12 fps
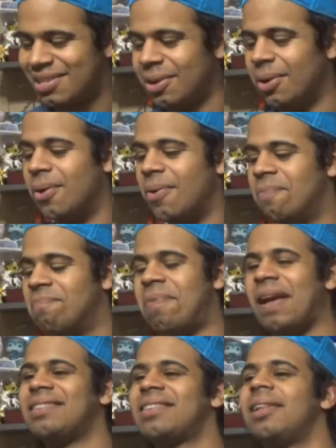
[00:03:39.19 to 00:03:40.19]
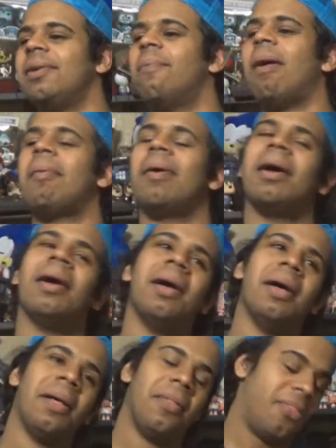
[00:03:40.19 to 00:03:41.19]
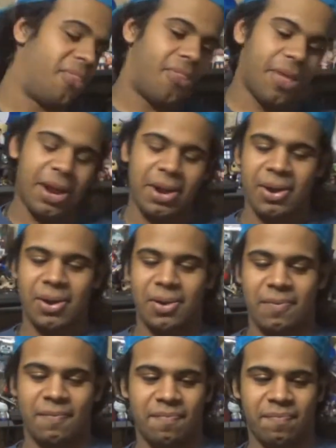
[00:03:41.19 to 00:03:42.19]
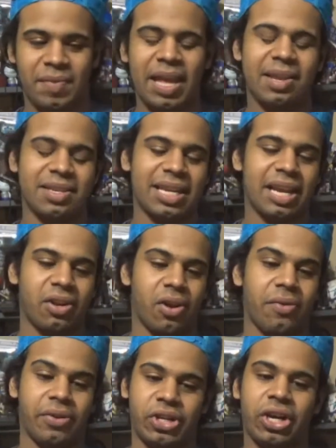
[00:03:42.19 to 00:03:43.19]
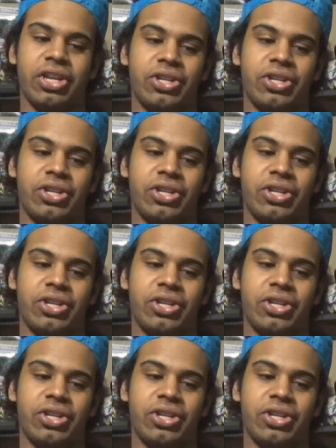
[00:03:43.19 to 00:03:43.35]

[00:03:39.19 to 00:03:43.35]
so basically, Web, they they decided to go to a Chuck E.